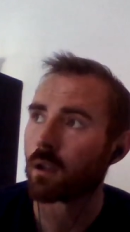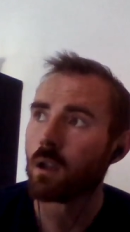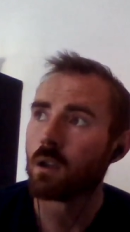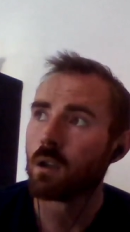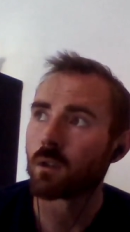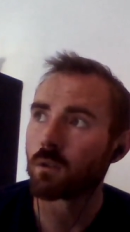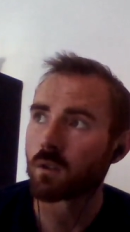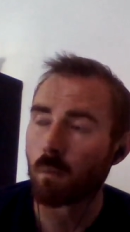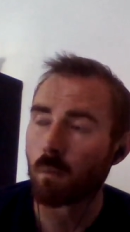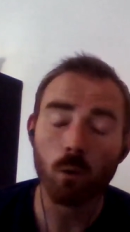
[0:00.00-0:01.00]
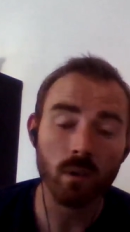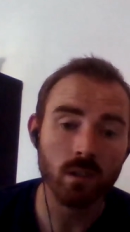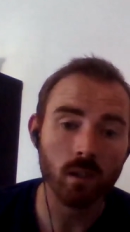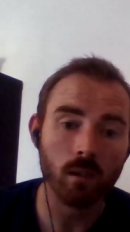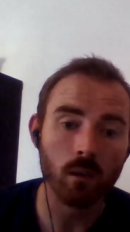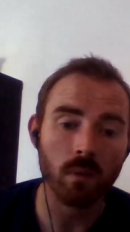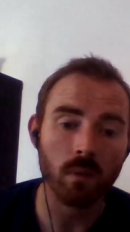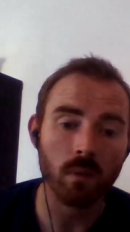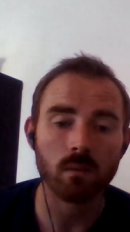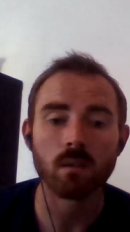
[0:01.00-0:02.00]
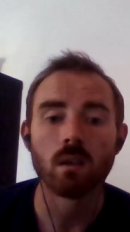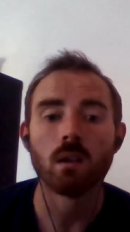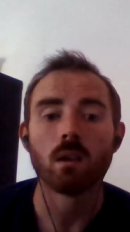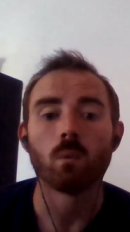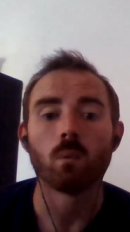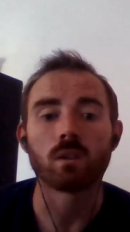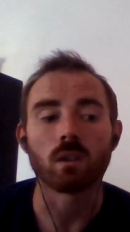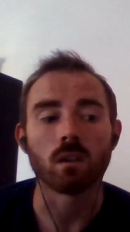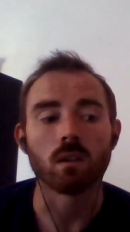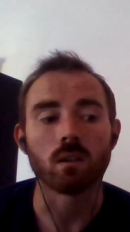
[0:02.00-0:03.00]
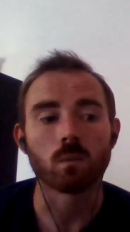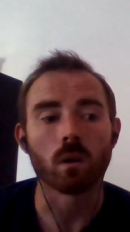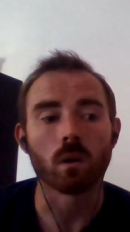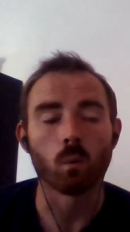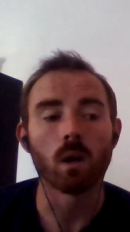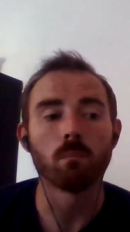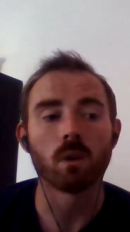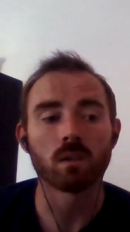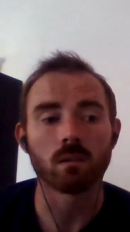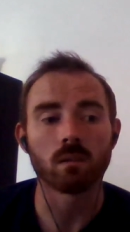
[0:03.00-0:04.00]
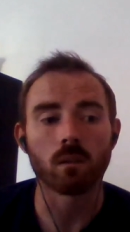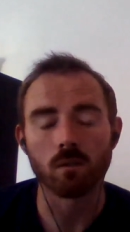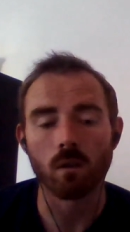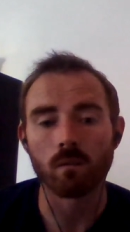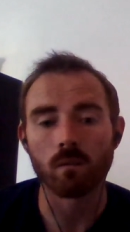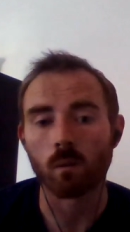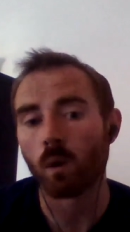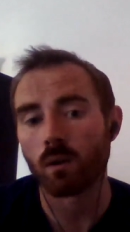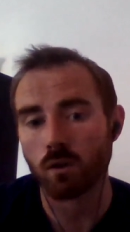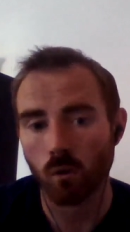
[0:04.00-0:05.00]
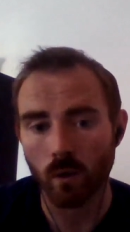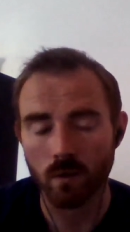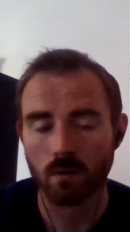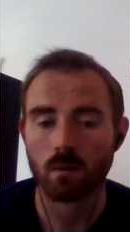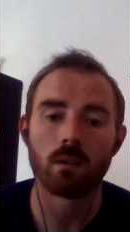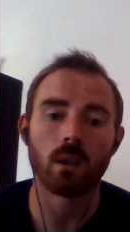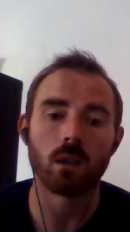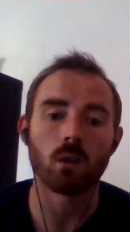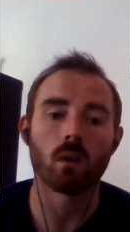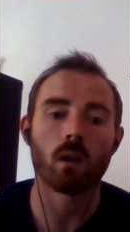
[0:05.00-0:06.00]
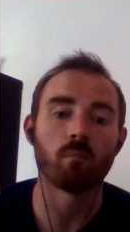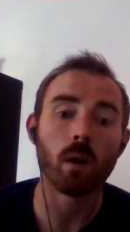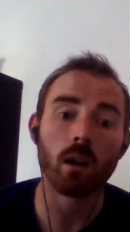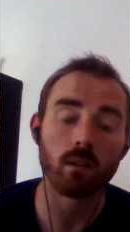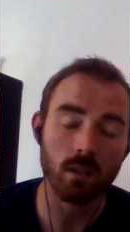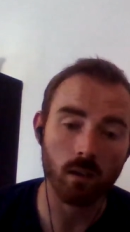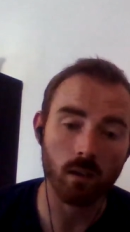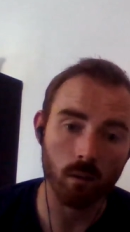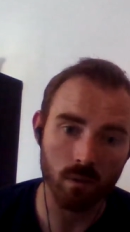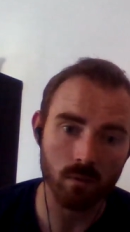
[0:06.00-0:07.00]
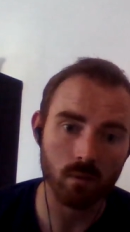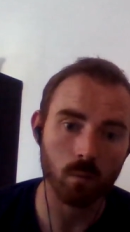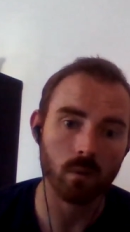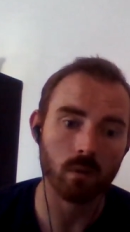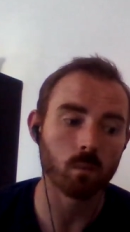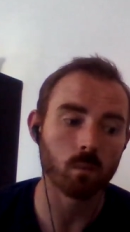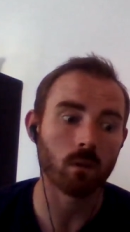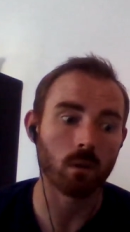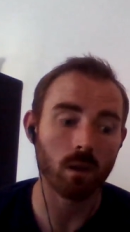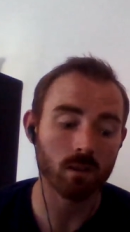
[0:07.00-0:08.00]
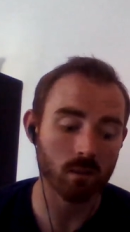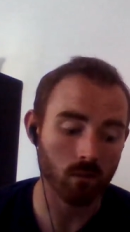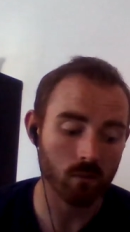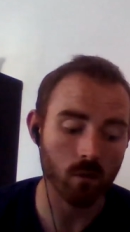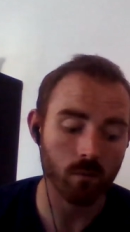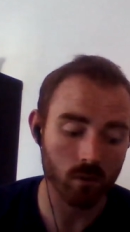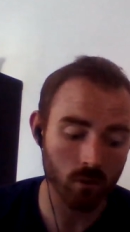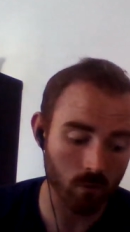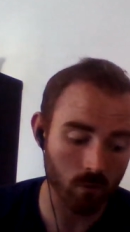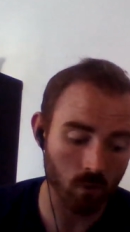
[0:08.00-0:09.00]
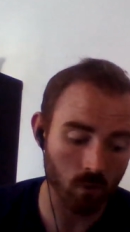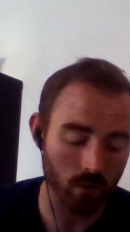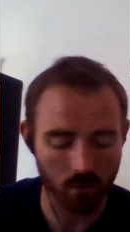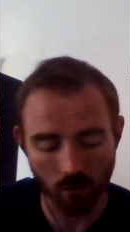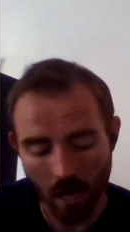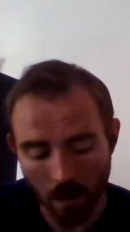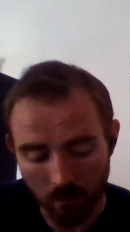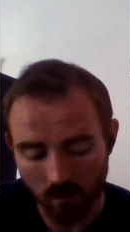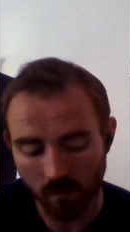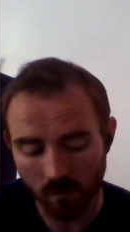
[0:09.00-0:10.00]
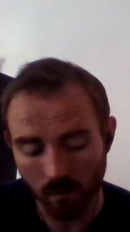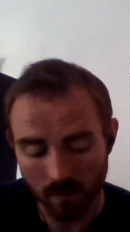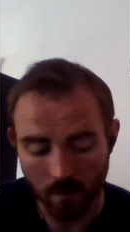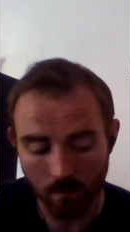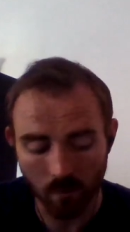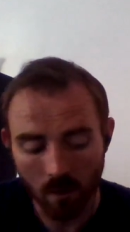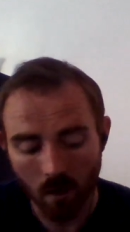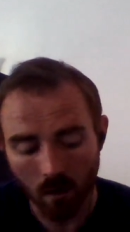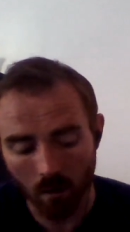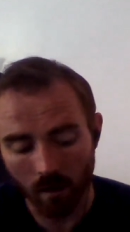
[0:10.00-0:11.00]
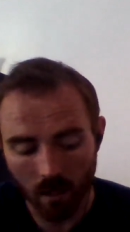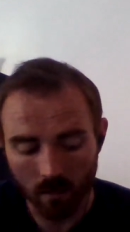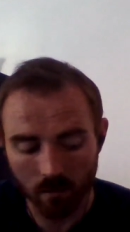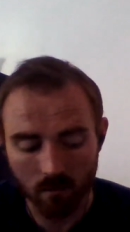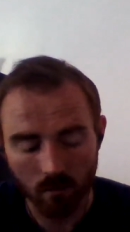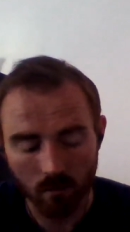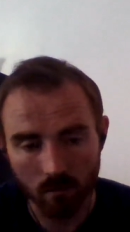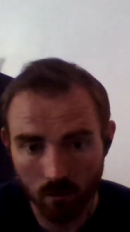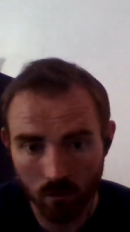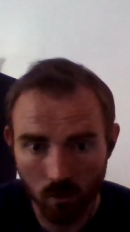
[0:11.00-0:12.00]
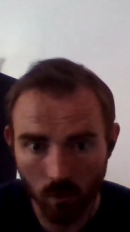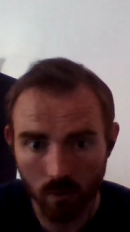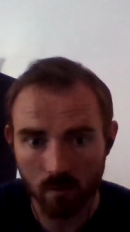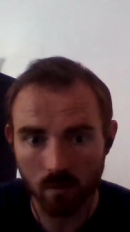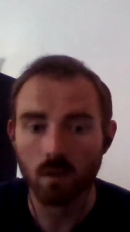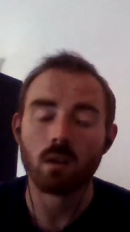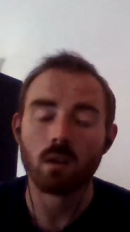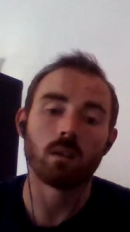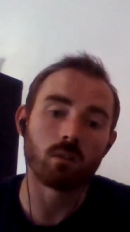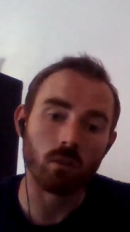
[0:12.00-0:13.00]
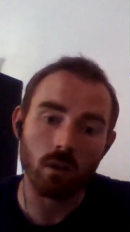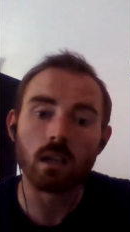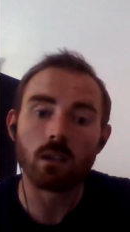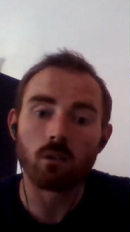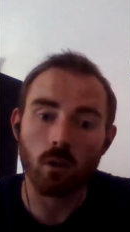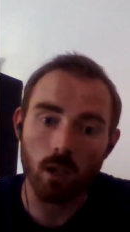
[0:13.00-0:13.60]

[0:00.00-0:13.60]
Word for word: So there's monoarticular muscles, which is where it's one muscle goes over one joint. And then you have biarticular muscles, whereas where the muscle goes over two joints. So your hamstrings, for example, are connected to, to two joints. It's your knee and your hip.